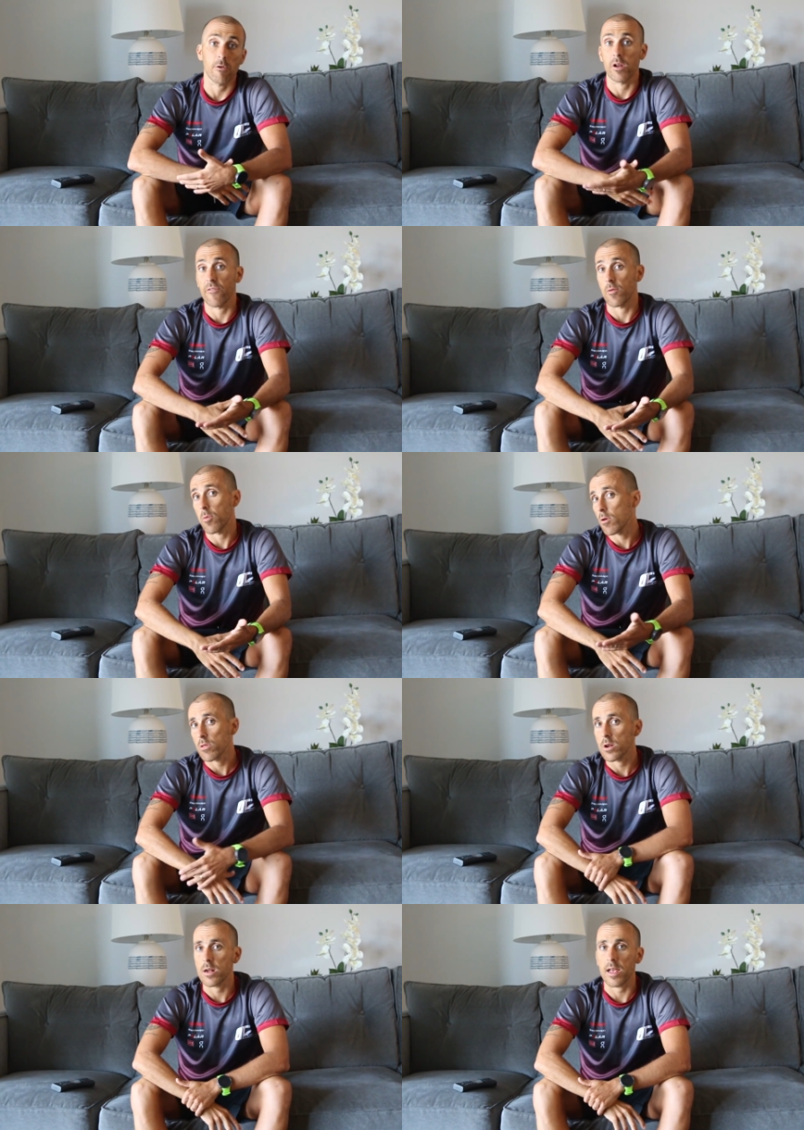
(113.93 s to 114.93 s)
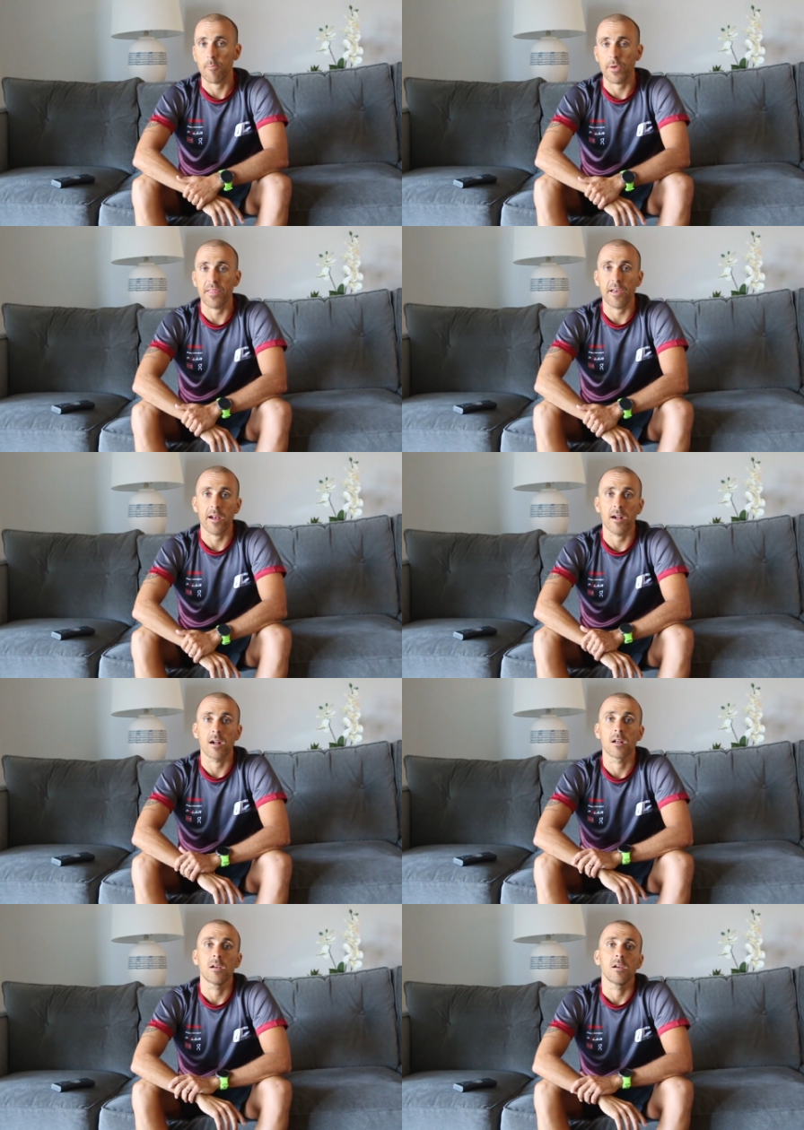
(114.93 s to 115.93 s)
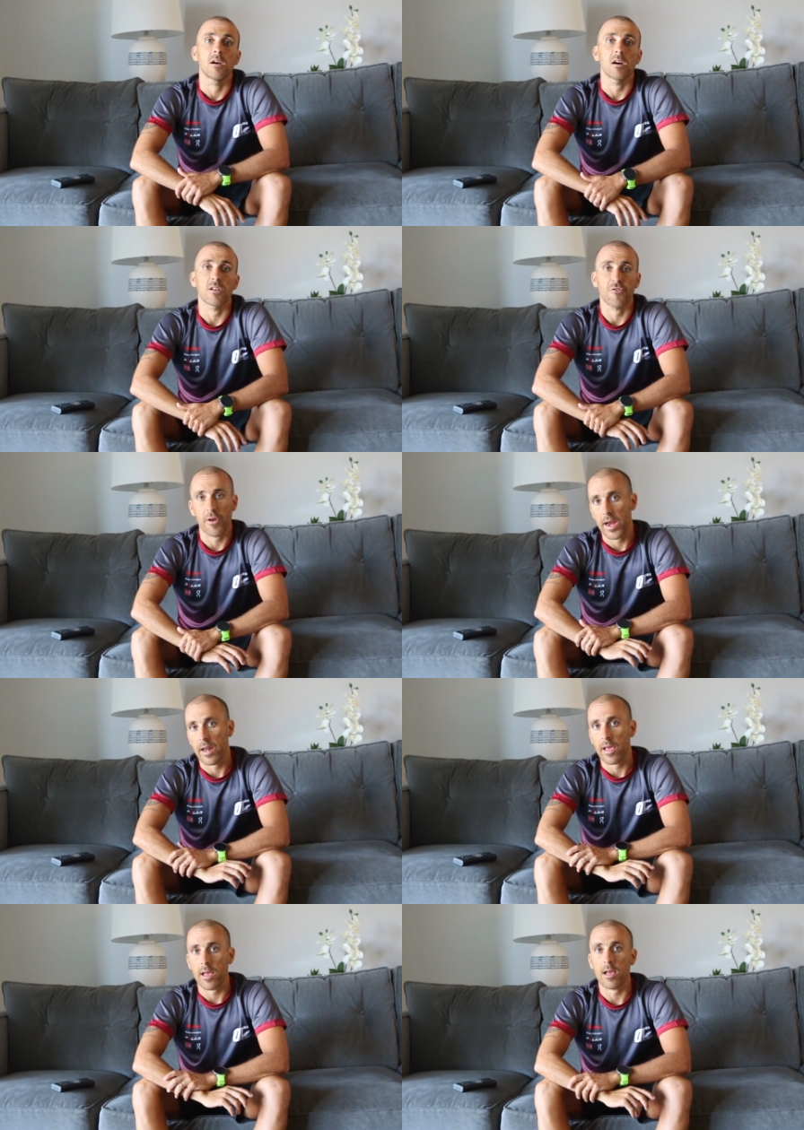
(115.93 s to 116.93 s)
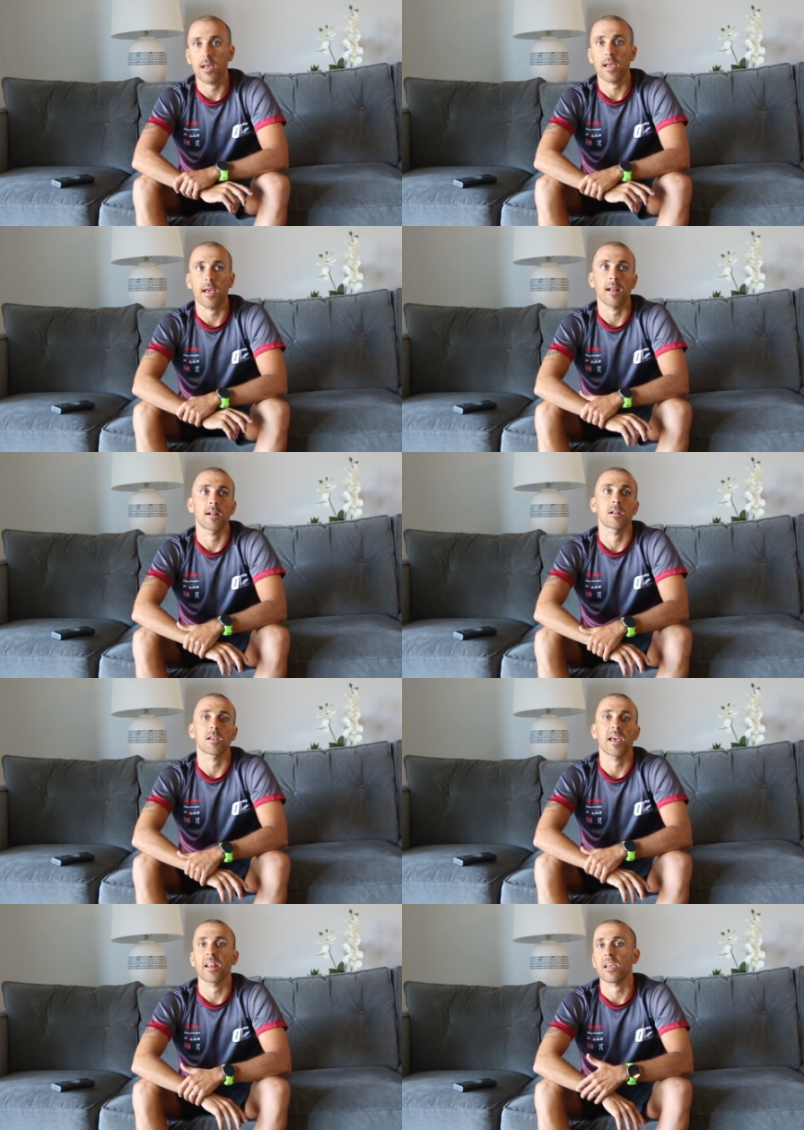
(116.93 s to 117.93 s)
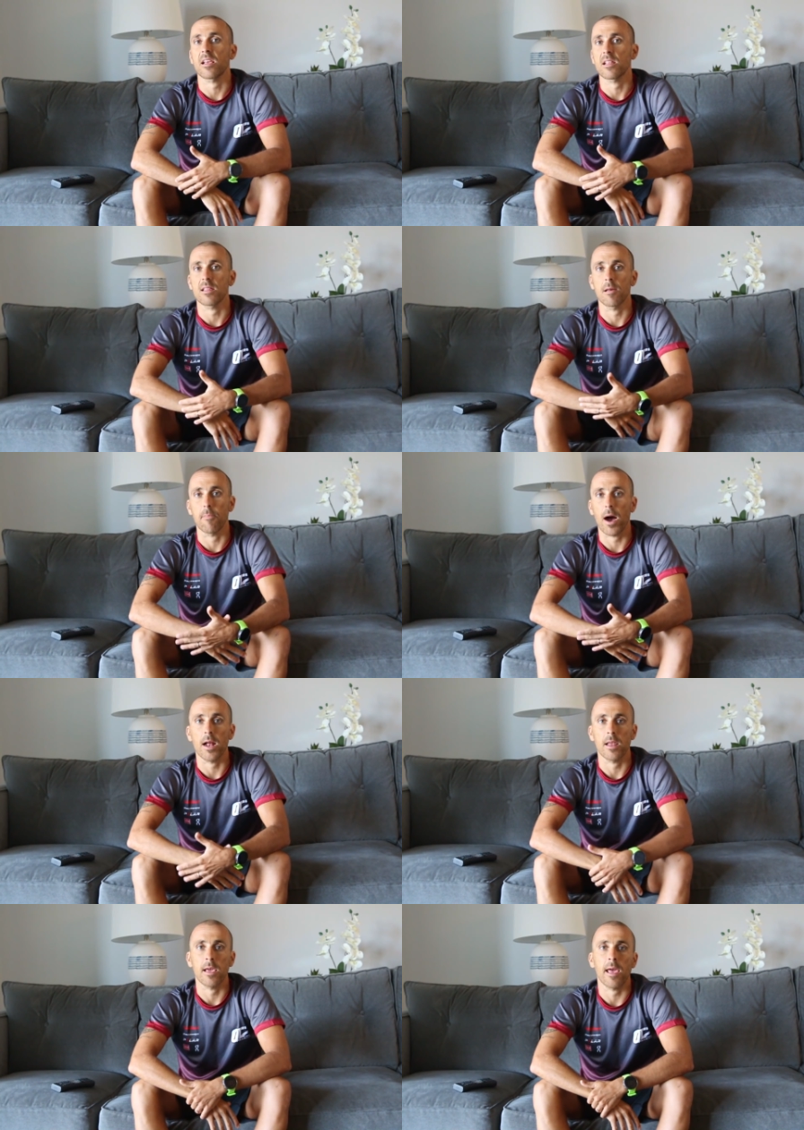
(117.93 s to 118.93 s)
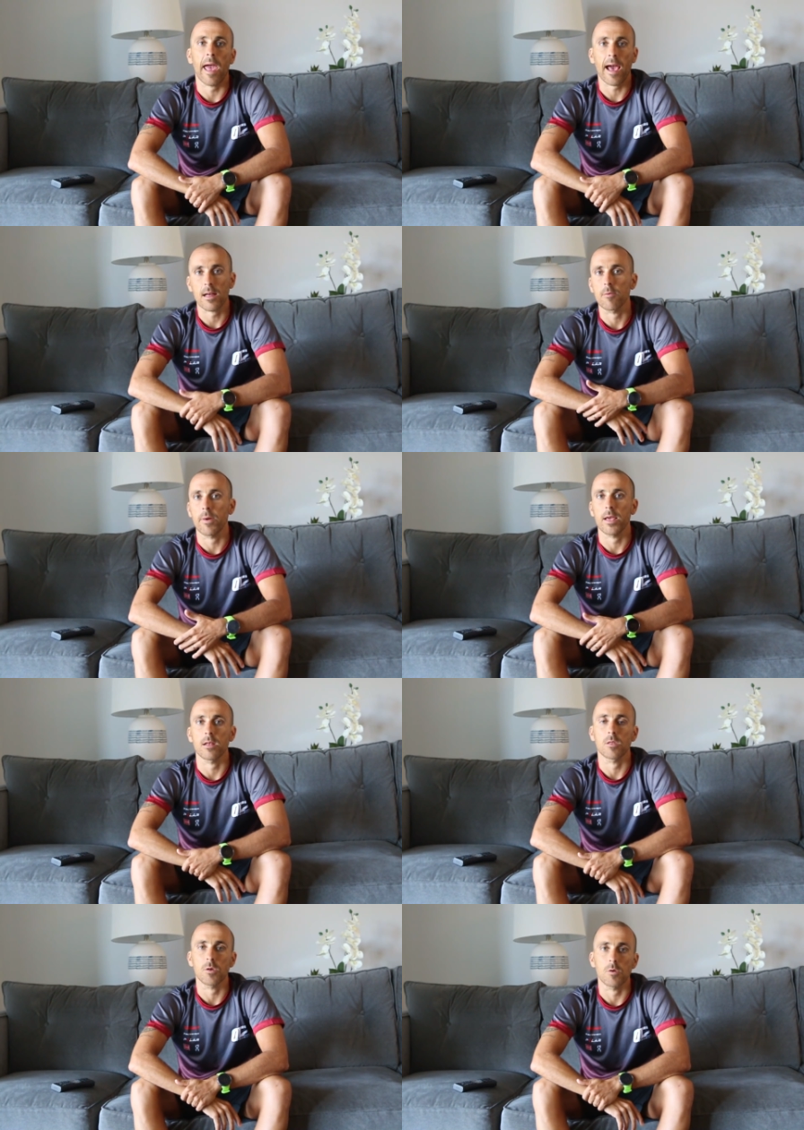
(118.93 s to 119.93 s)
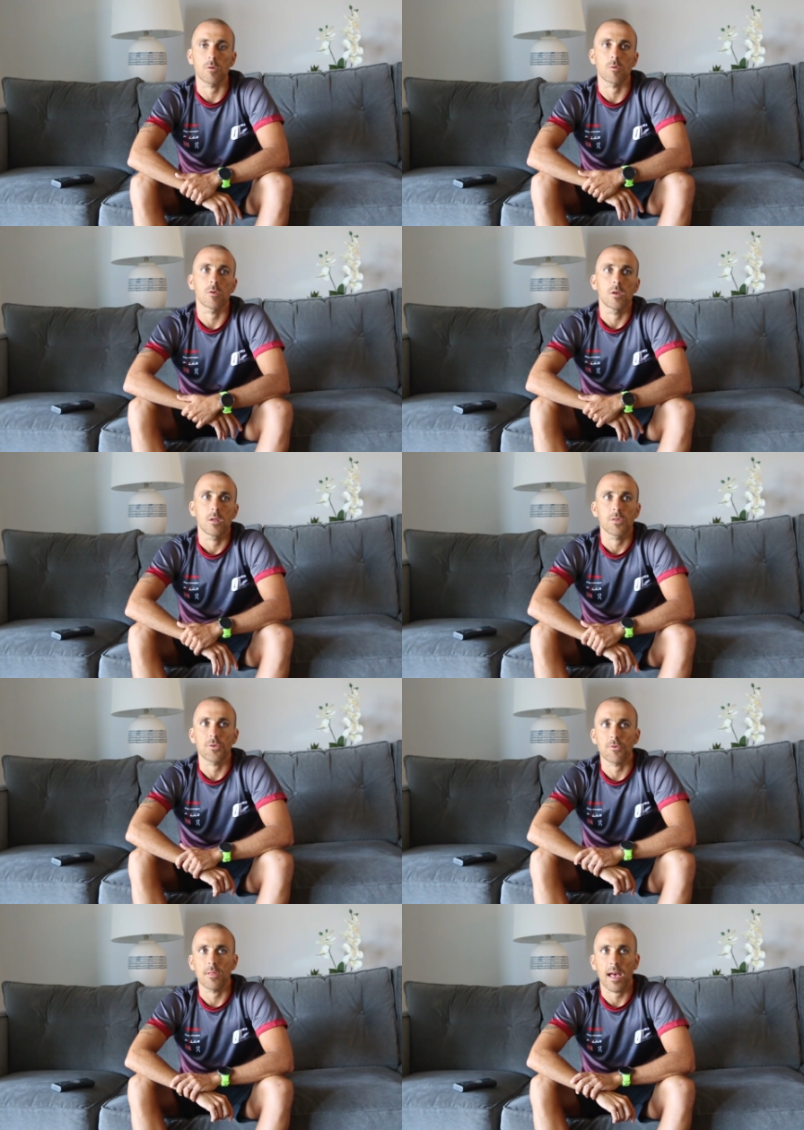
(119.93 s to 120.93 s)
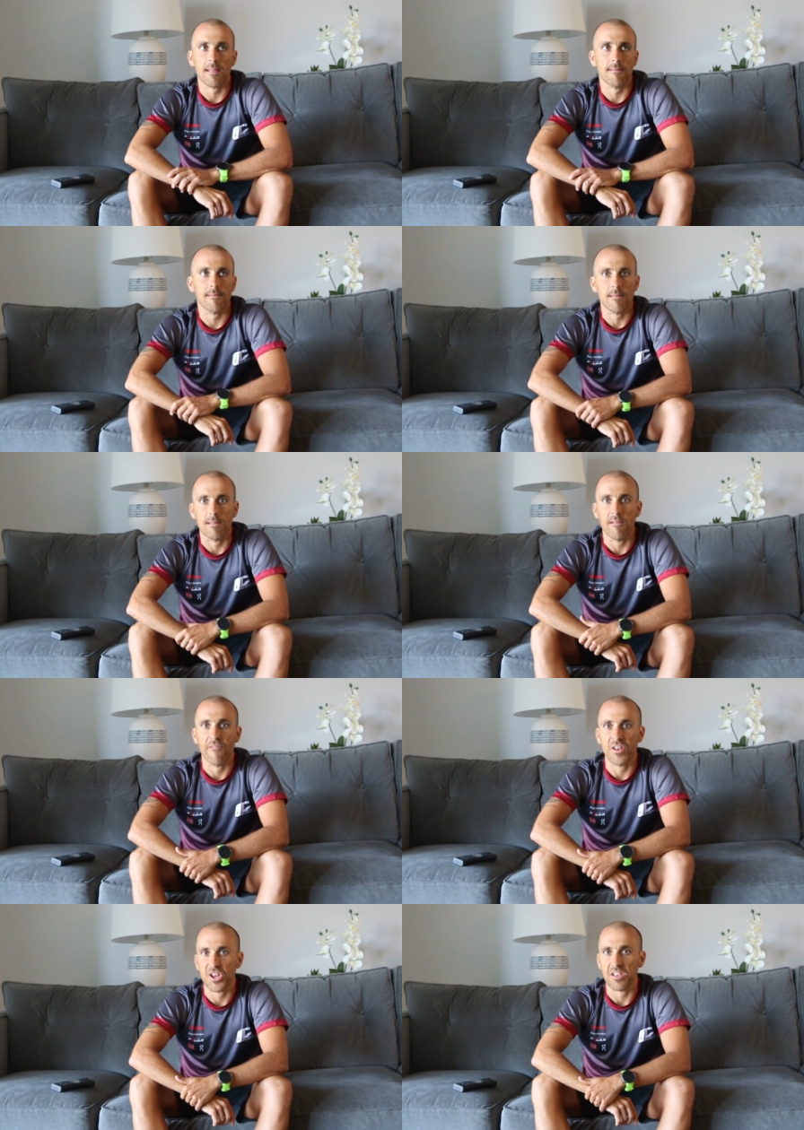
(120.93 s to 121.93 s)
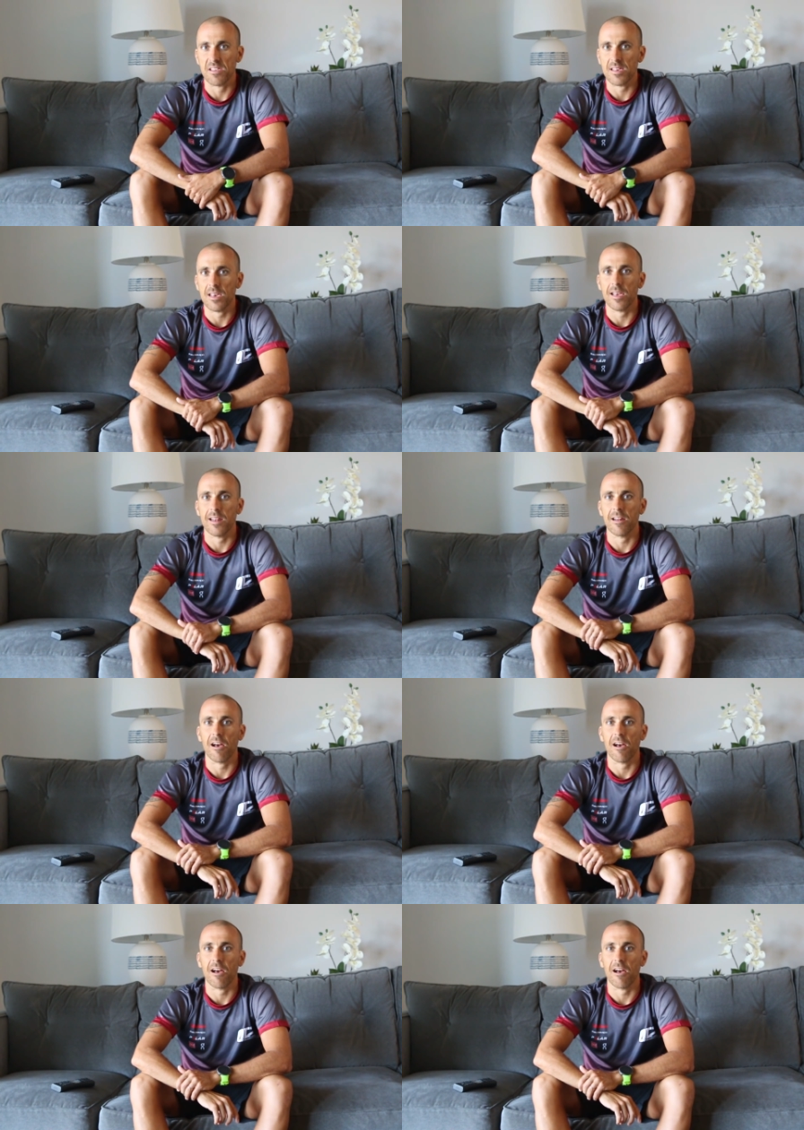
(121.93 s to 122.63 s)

even Boulder, and be there training and getting the body acclimated to that deficiency in